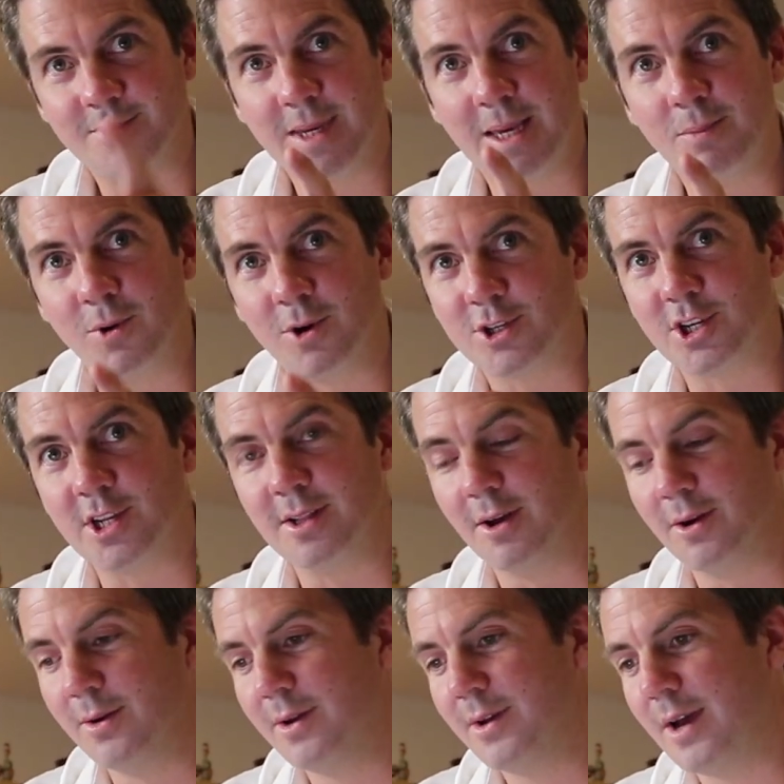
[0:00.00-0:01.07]
keep watching
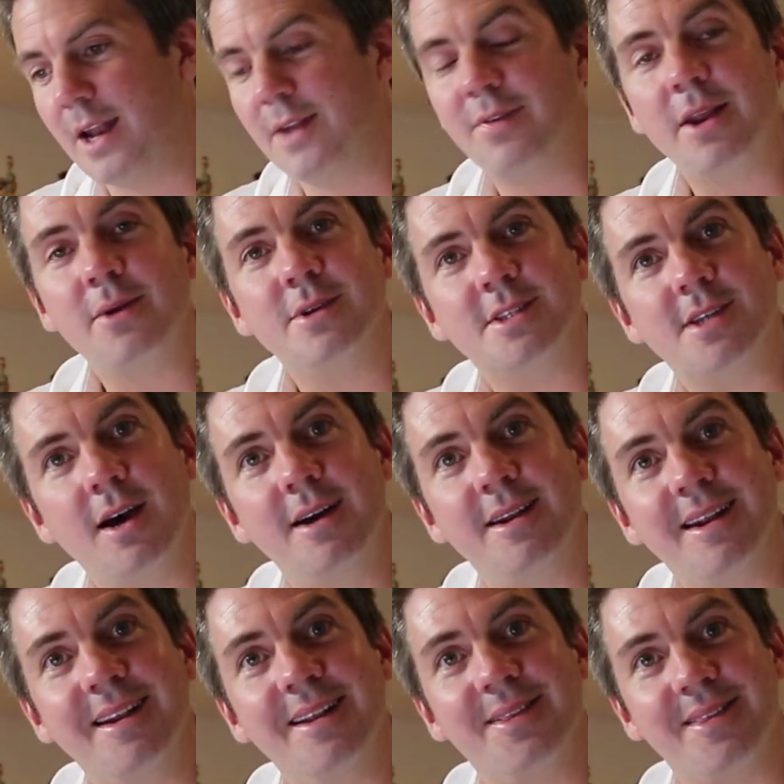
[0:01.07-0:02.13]
though. And if anyone's
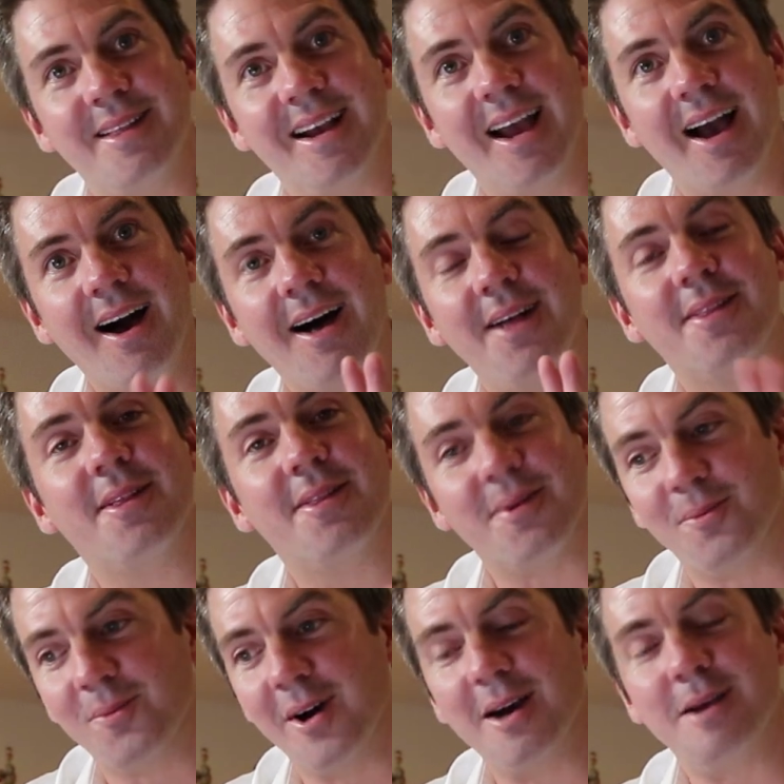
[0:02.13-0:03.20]
heard anything other
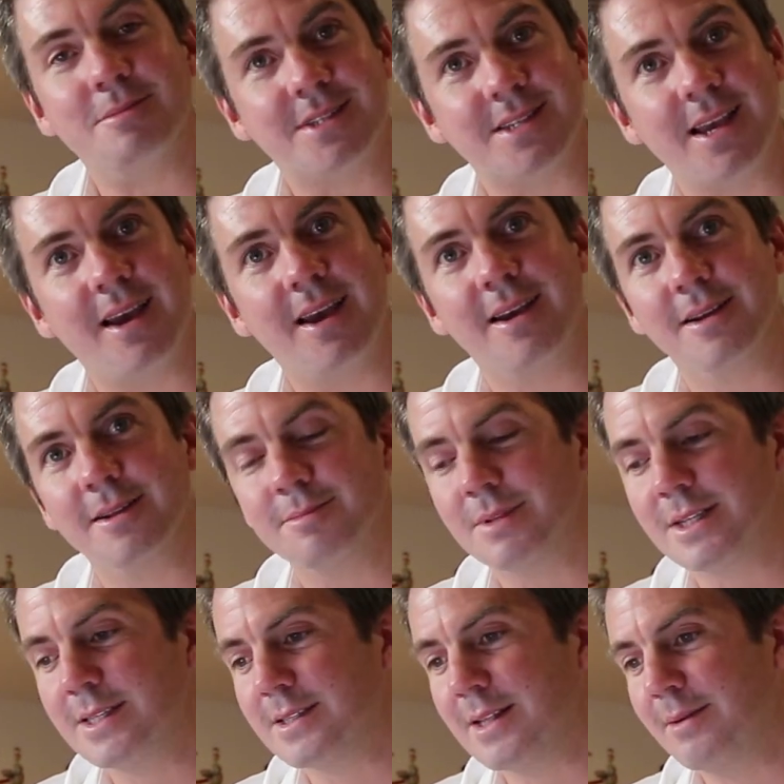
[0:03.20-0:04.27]
than what I'm saying,
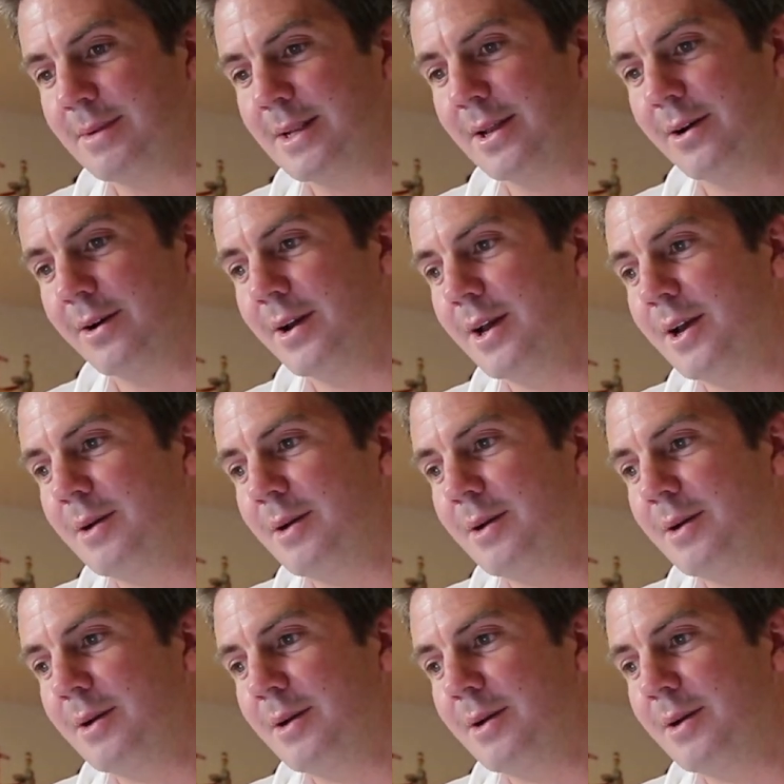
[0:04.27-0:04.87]
please let me know.